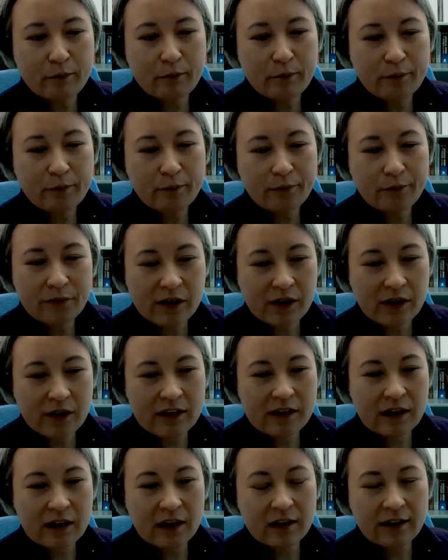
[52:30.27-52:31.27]
right? So that's
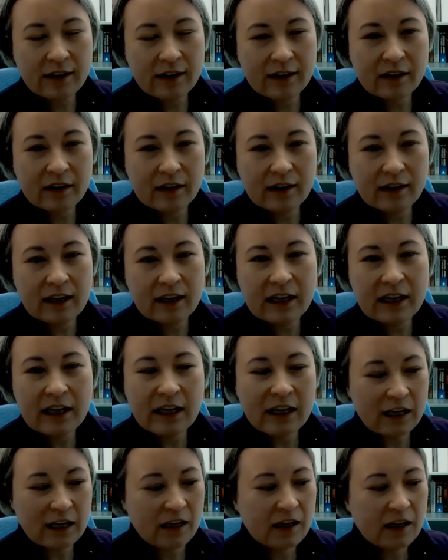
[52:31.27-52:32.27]
kind of like the
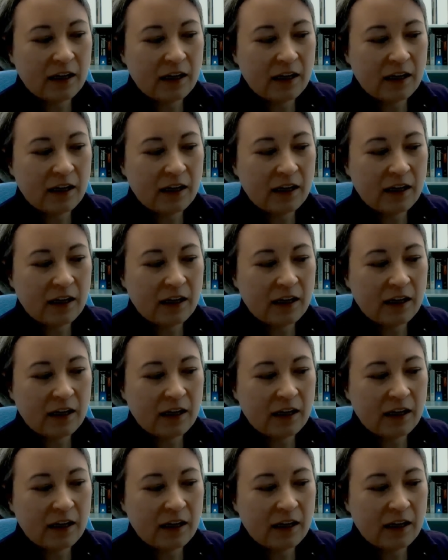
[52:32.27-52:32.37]
key.